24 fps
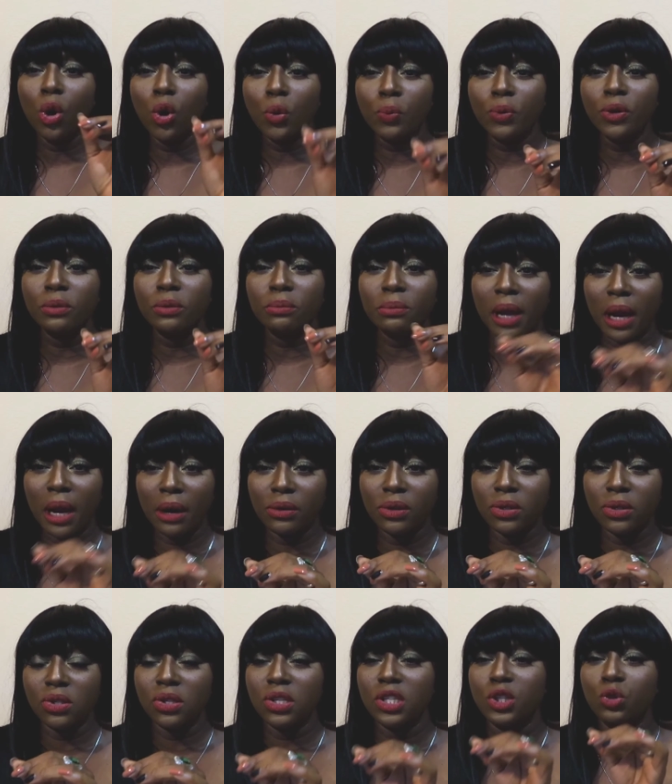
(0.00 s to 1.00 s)
open
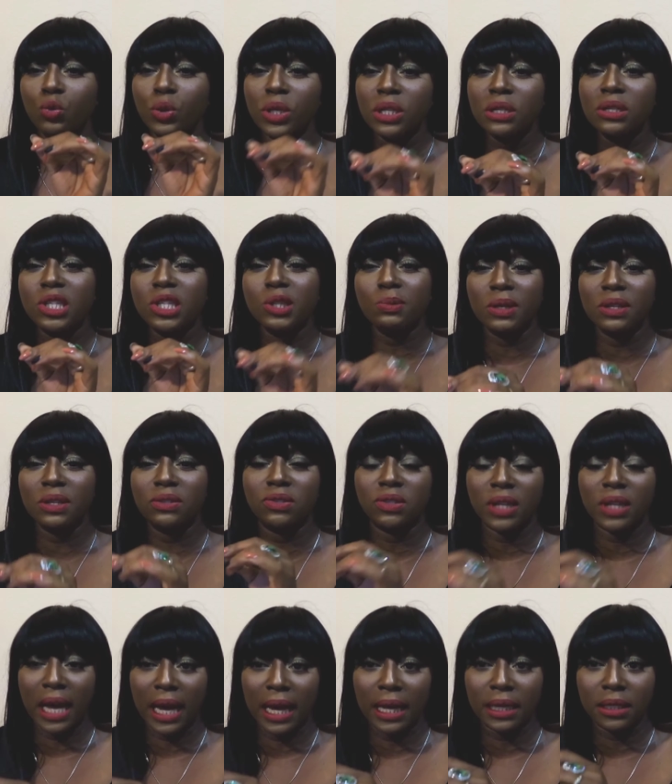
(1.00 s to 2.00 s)
marriages, Will
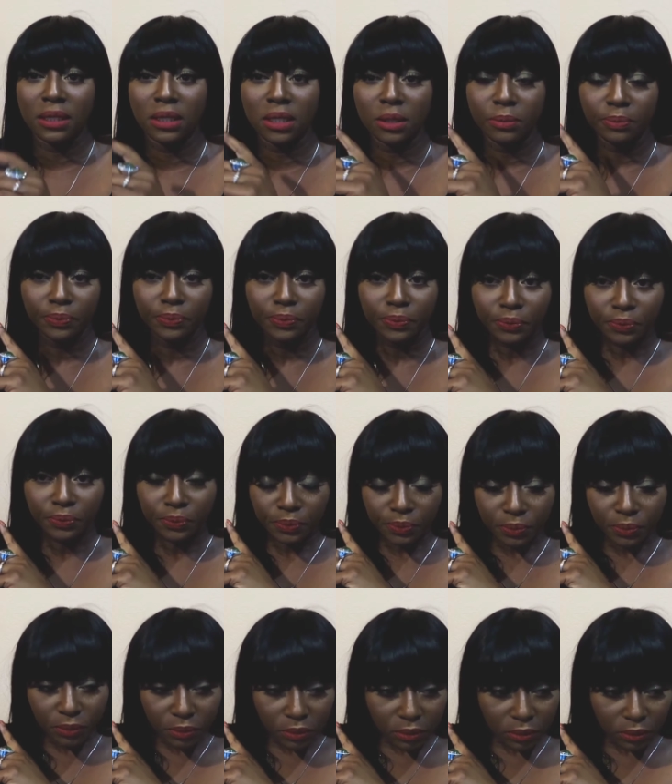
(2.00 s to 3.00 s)
Smith and,
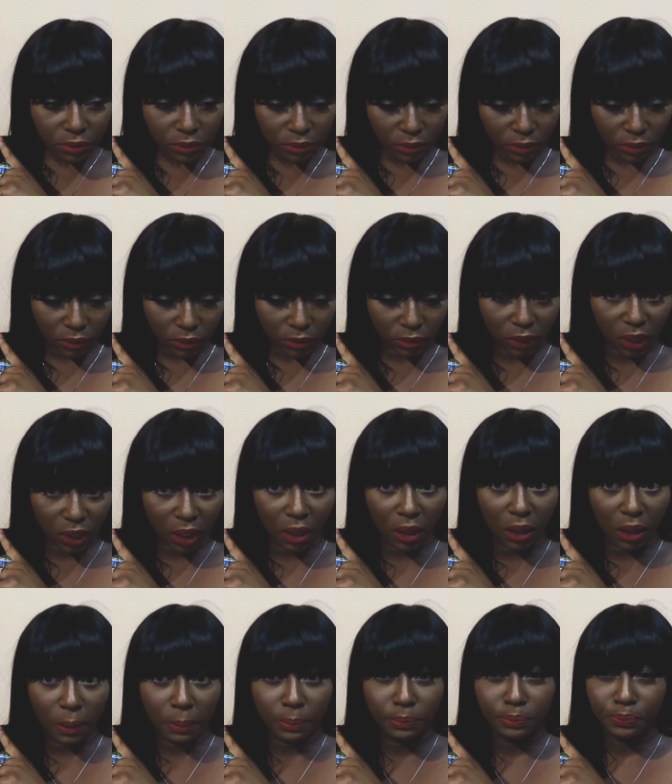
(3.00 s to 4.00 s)

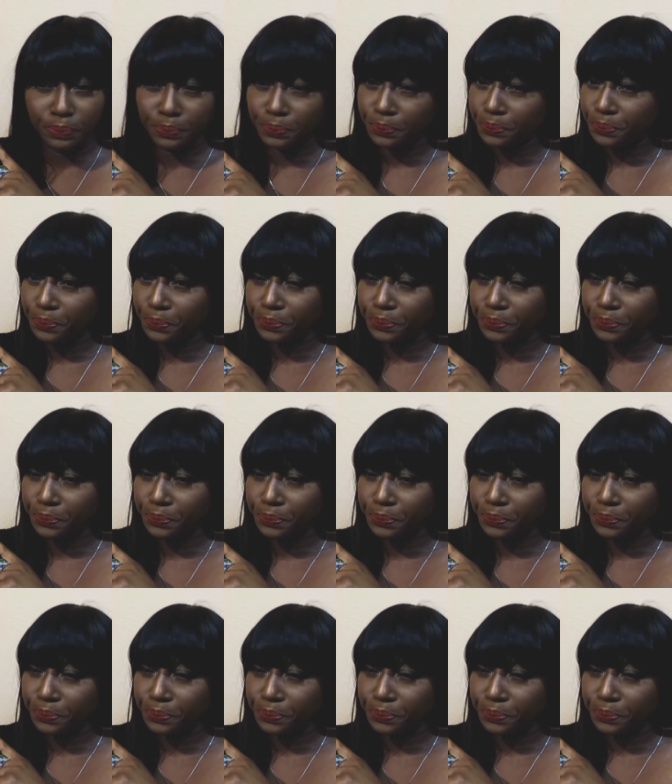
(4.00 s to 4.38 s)
Jada.